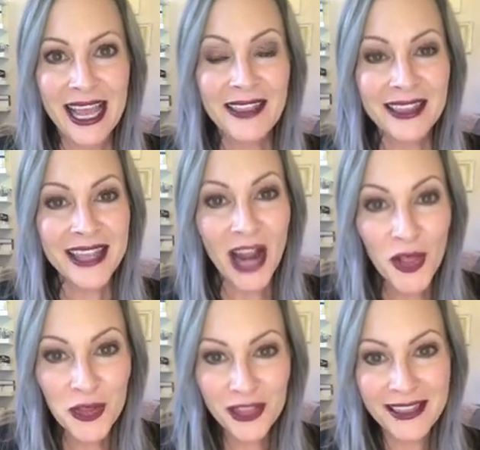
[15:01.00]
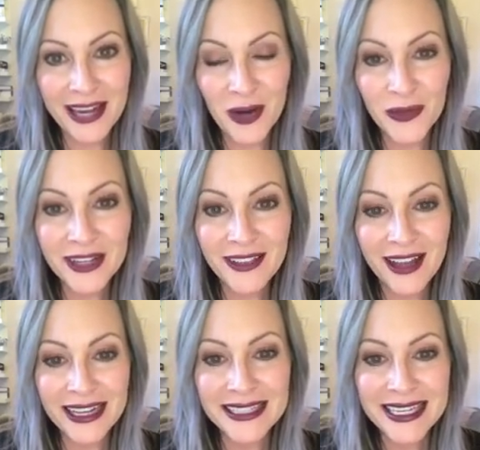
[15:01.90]
And then the other thing that I
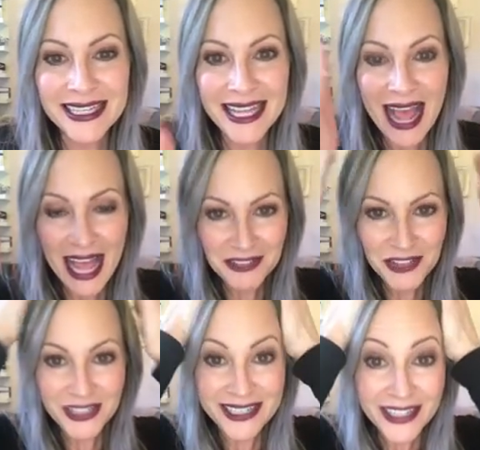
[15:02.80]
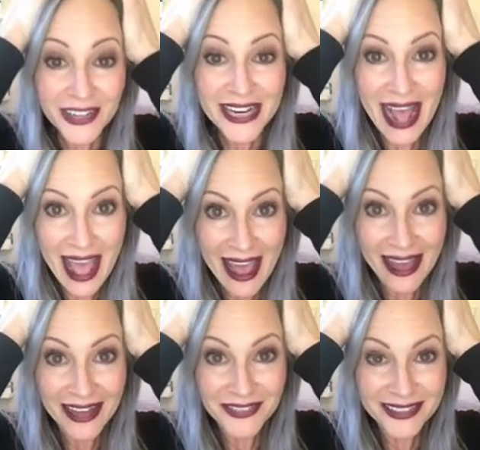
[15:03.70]
realized is that after a year and a
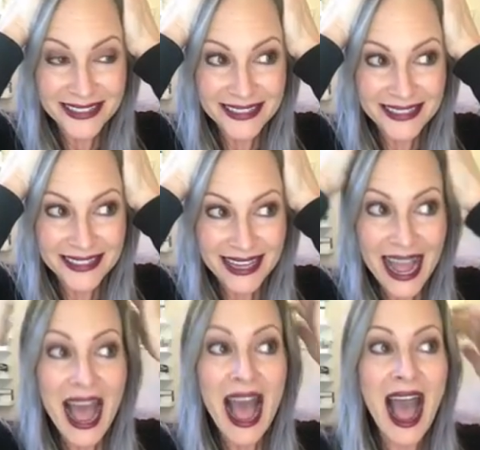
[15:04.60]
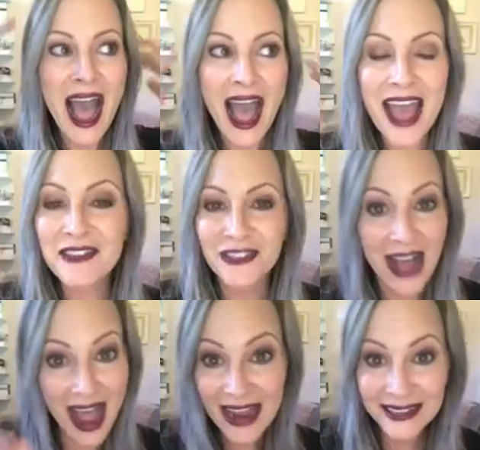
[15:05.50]
half, I
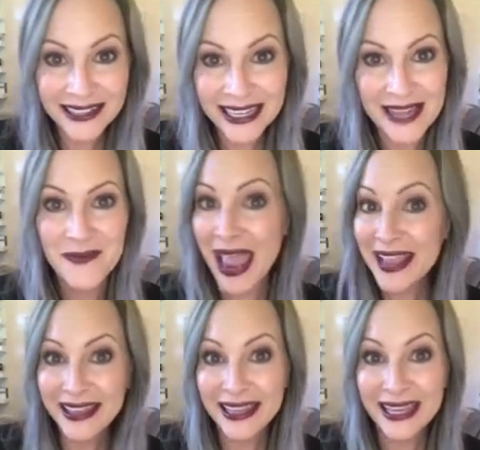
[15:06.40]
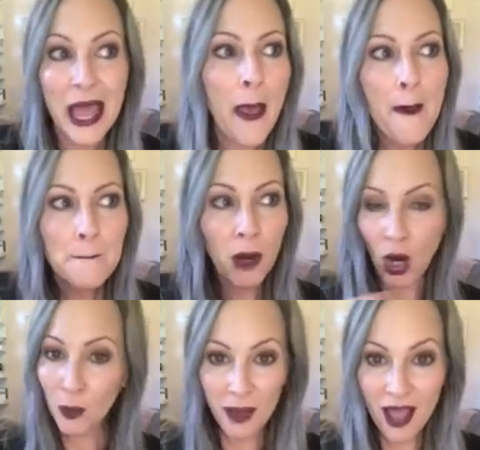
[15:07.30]
finally am making
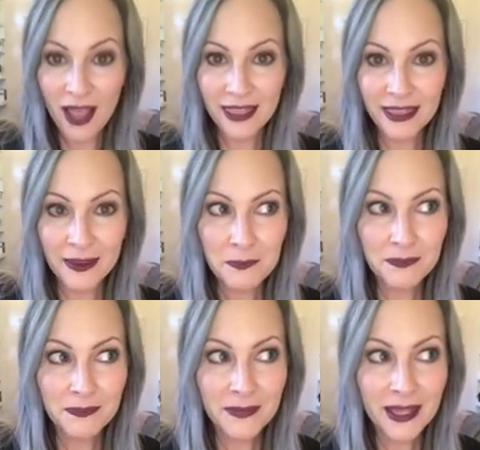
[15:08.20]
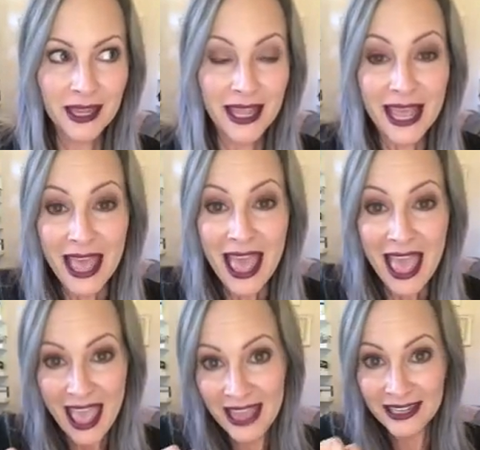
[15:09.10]
per month
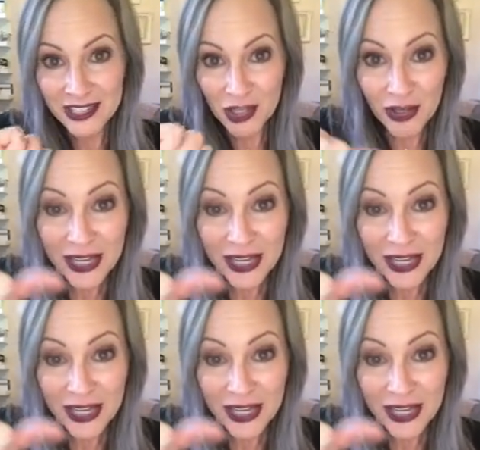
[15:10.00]
and